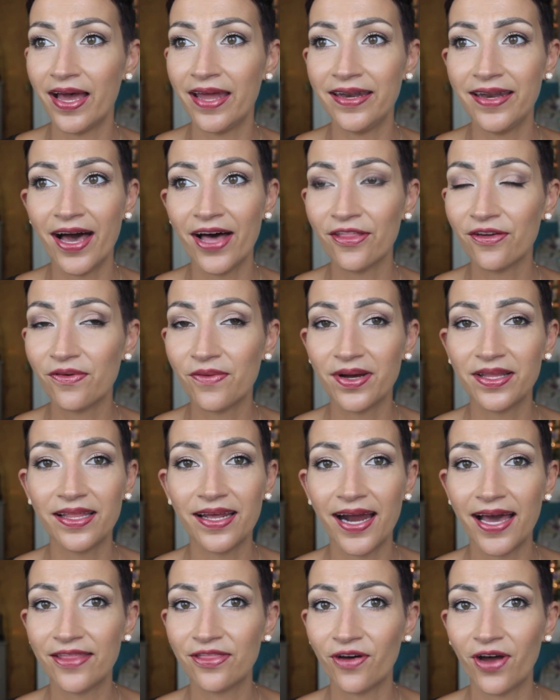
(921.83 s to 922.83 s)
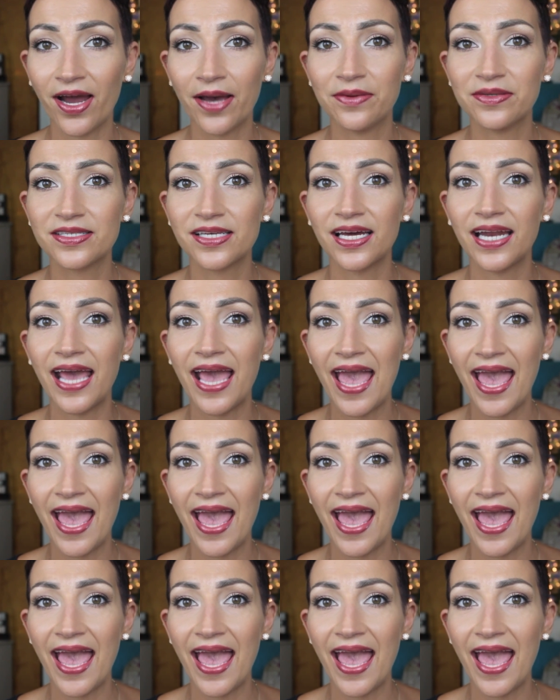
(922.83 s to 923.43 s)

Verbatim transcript: another one that I thought I was going to